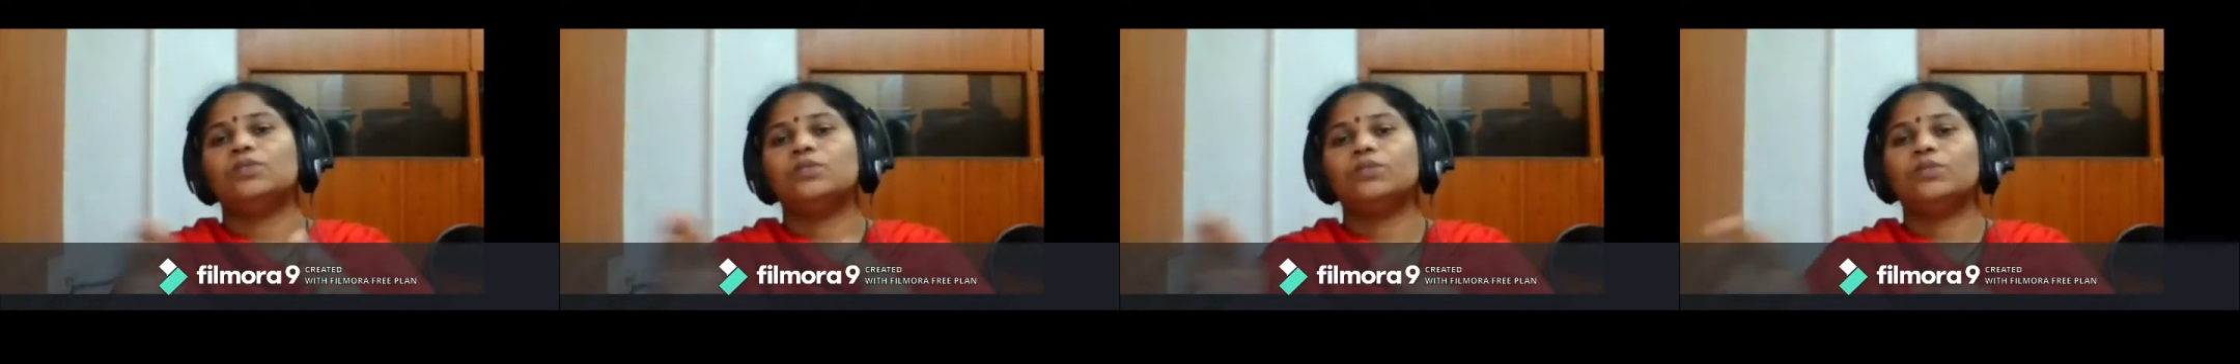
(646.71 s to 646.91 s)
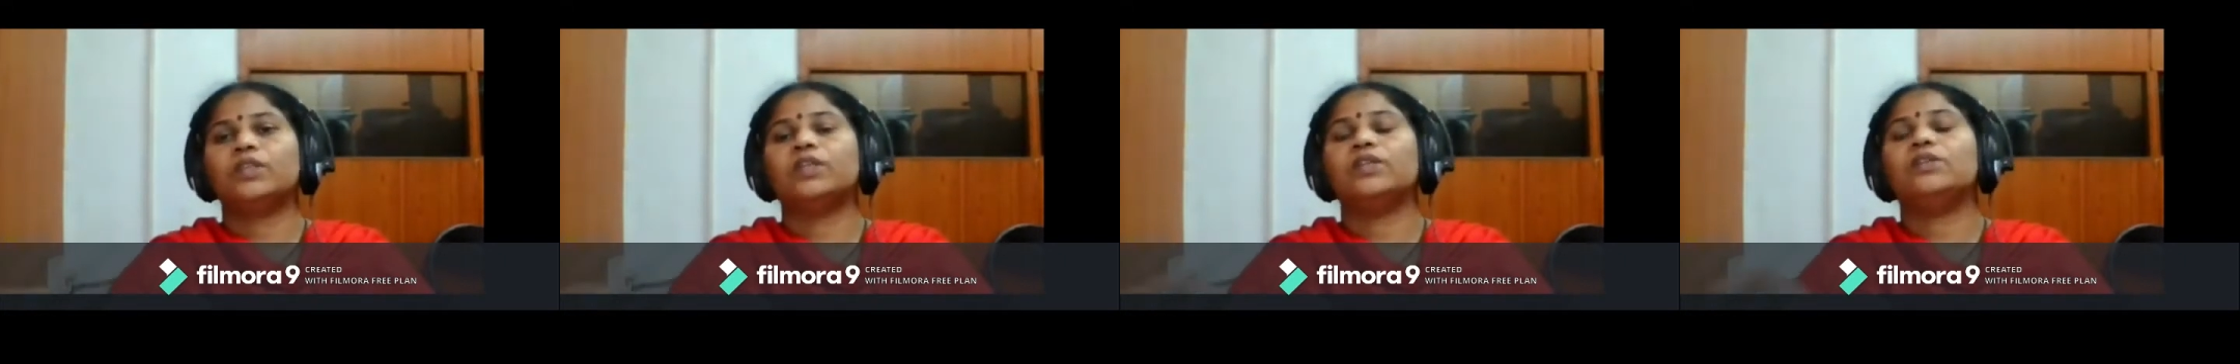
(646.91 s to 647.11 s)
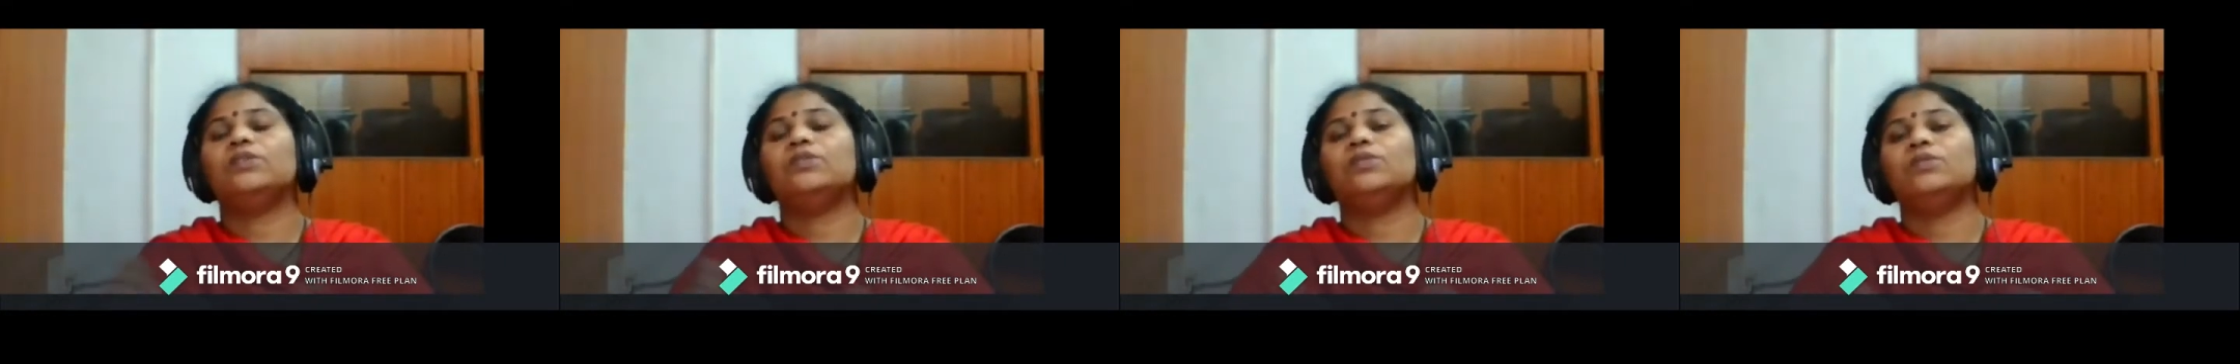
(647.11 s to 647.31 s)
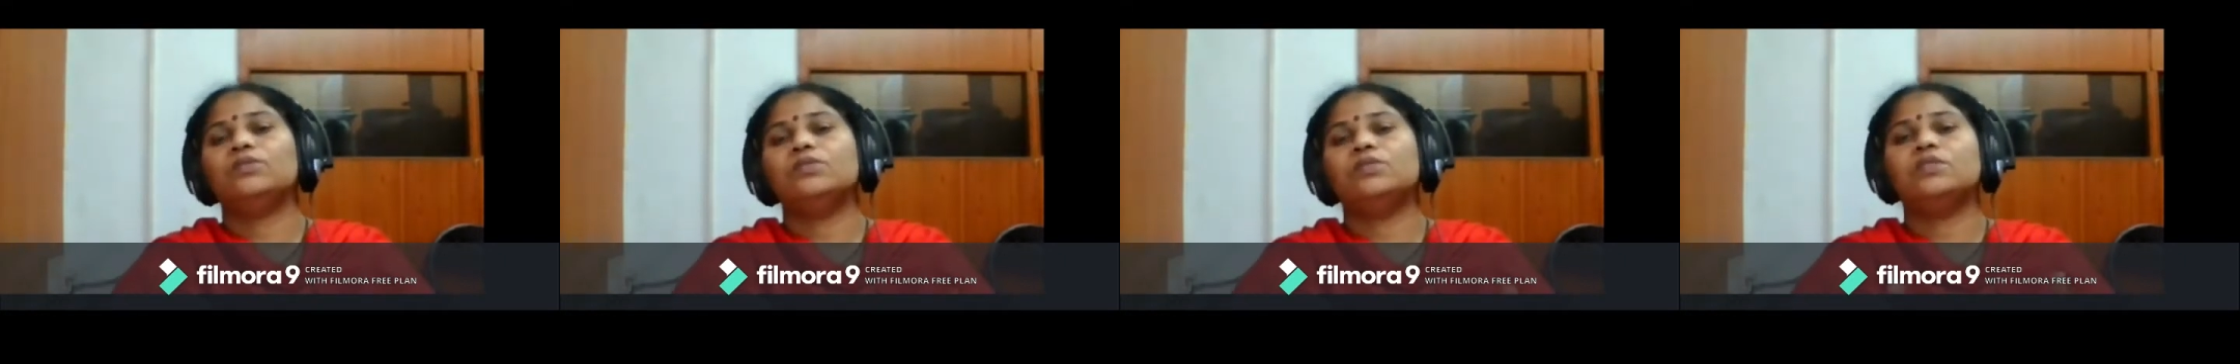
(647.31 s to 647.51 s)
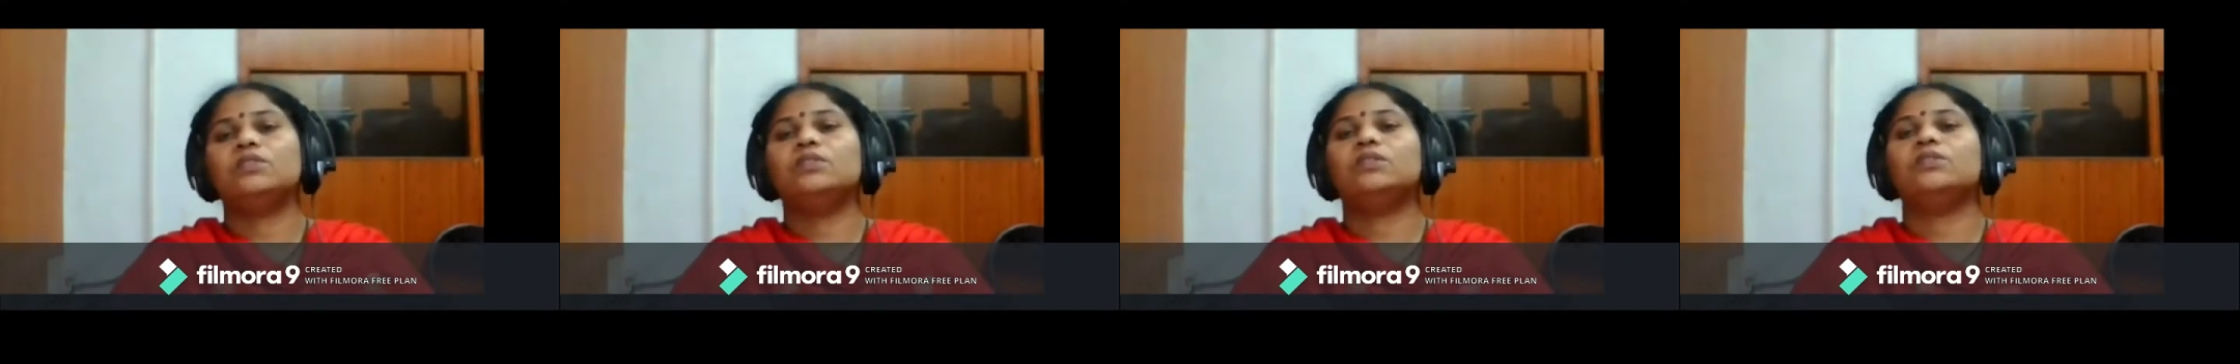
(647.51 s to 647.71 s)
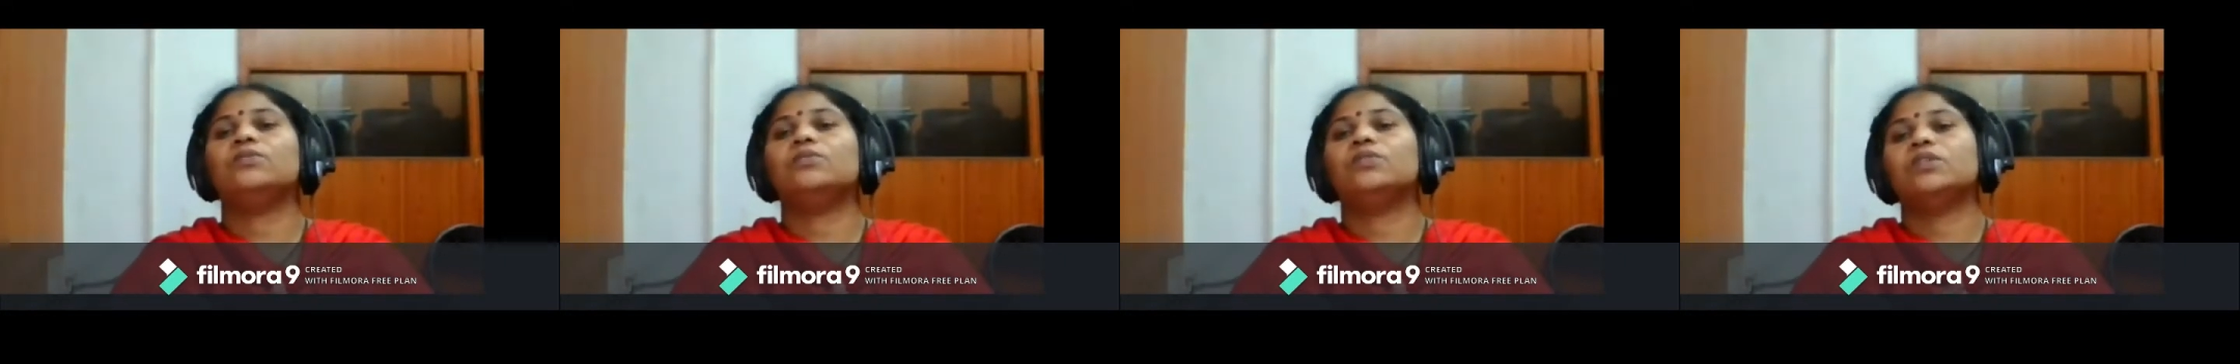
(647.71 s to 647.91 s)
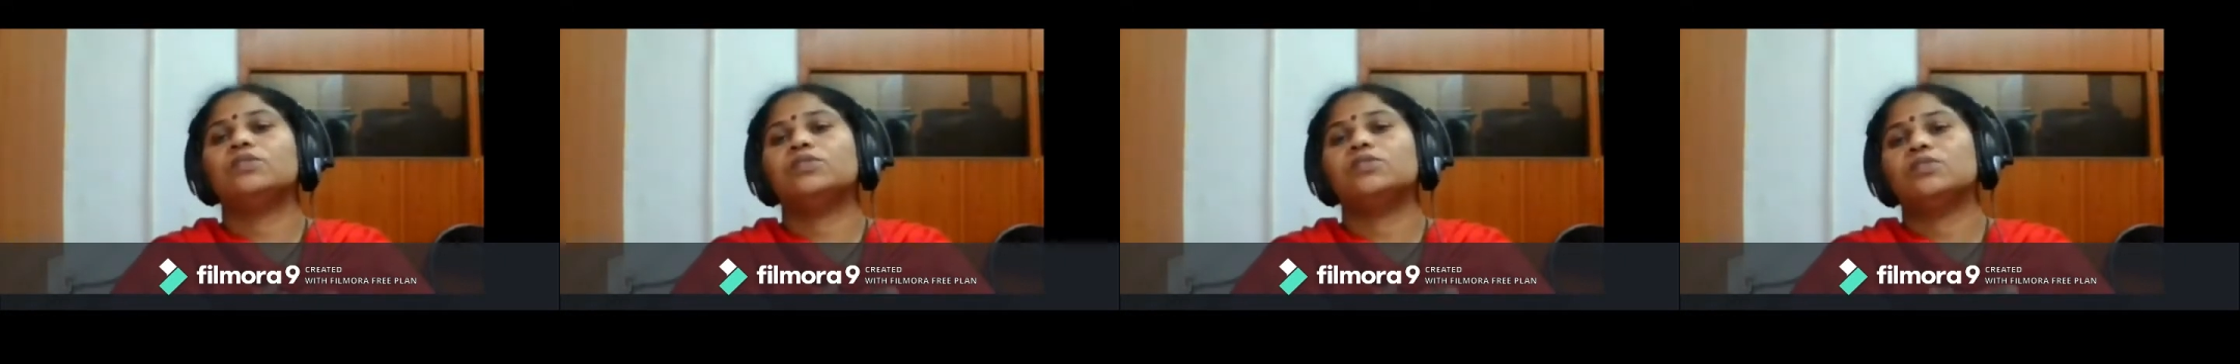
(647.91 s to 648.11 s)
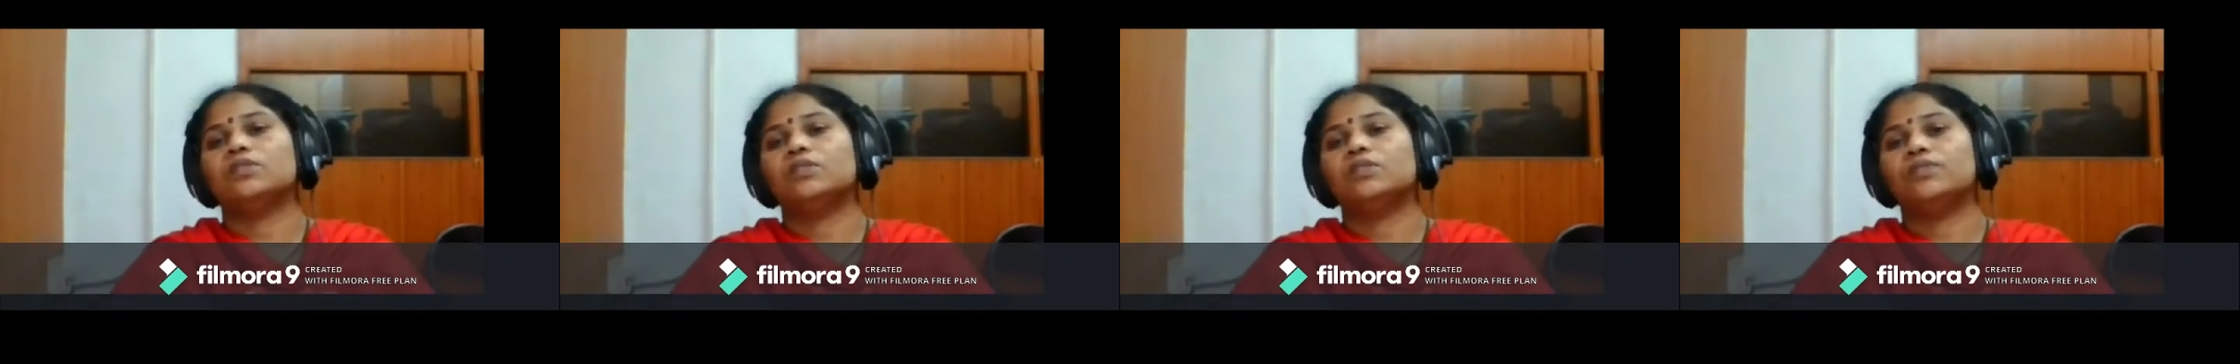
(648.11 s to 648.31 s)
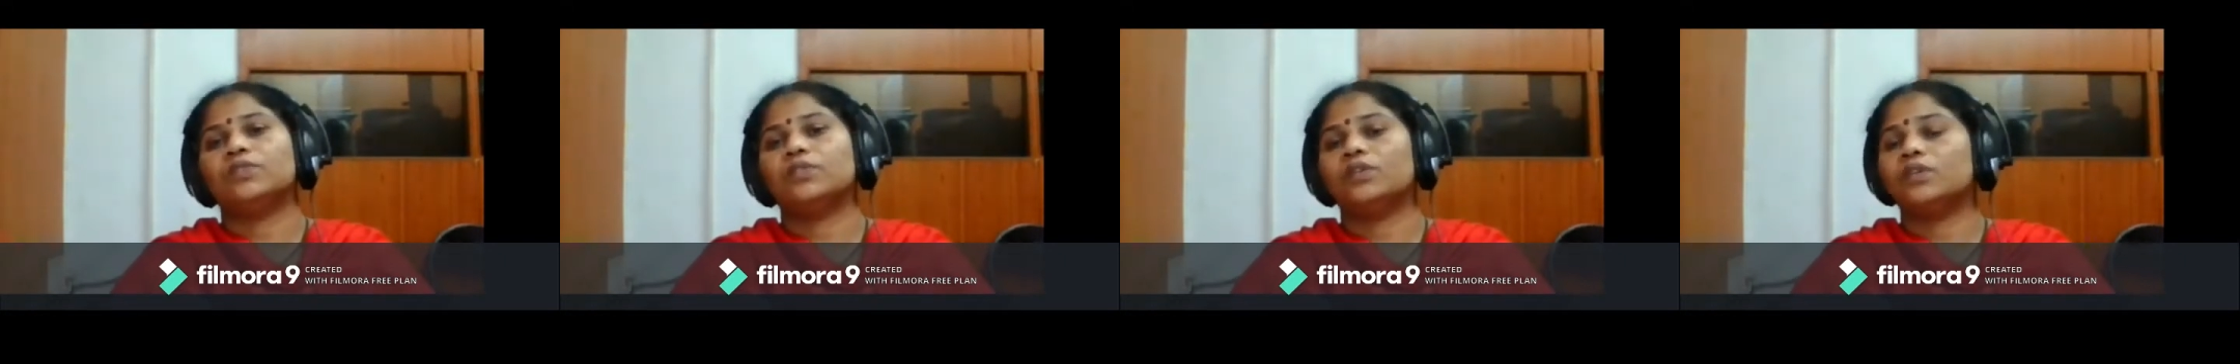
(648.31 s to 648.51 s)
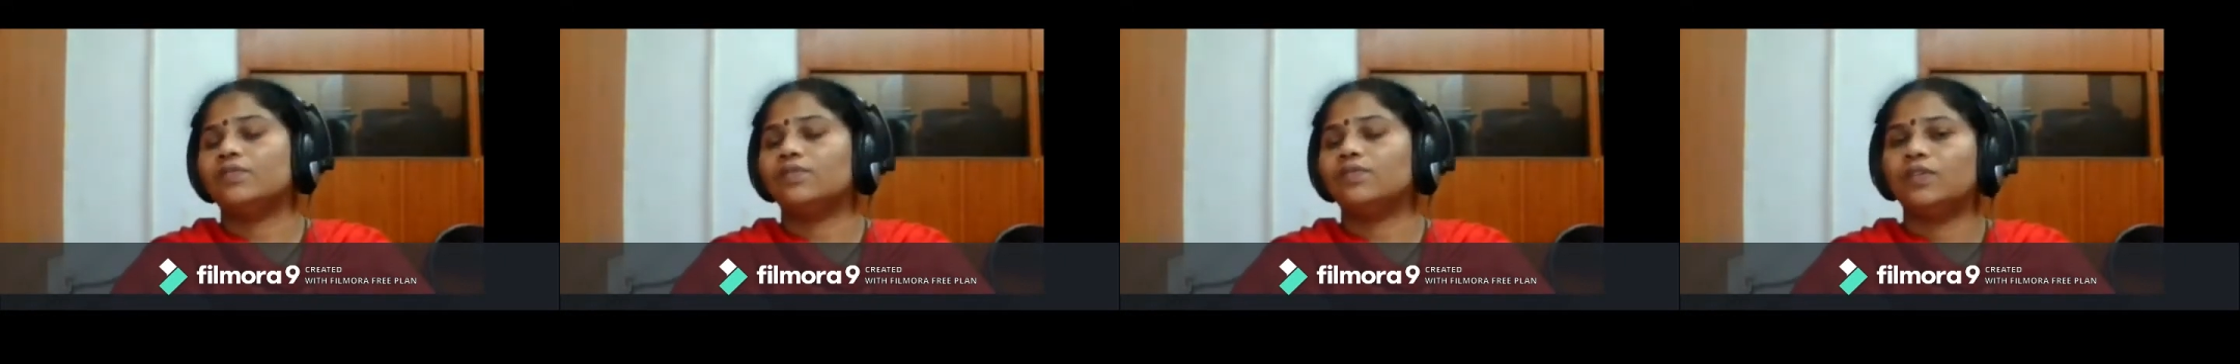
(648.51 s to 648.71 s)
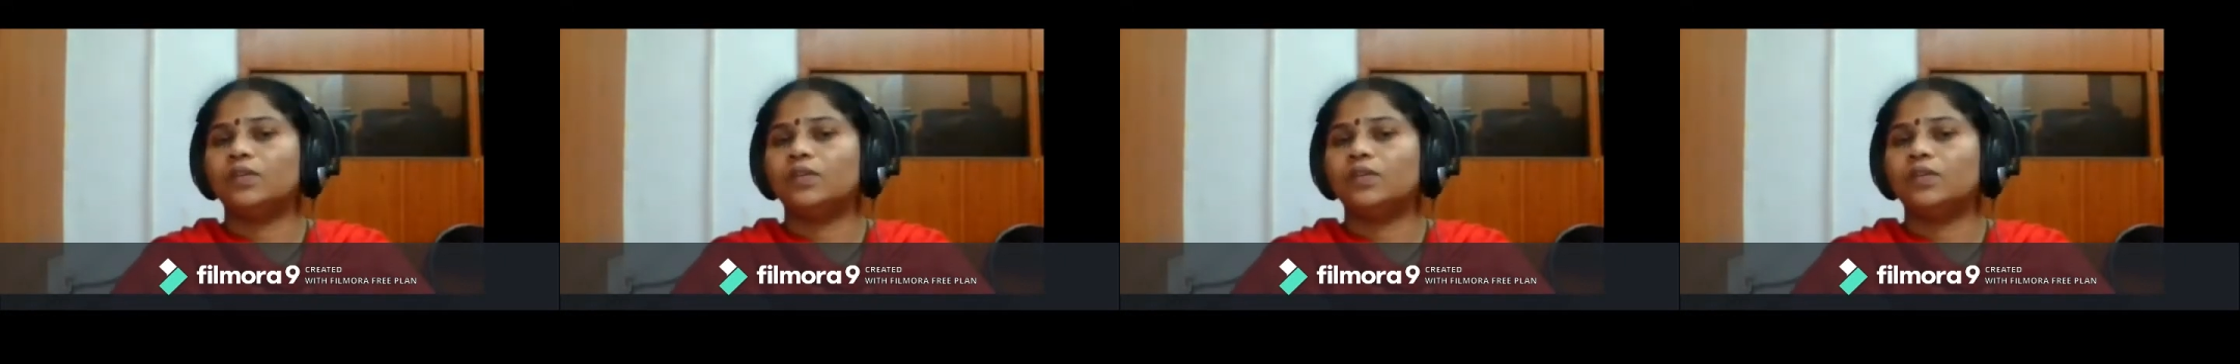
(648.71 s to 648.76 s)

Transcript: to reduce the duration of your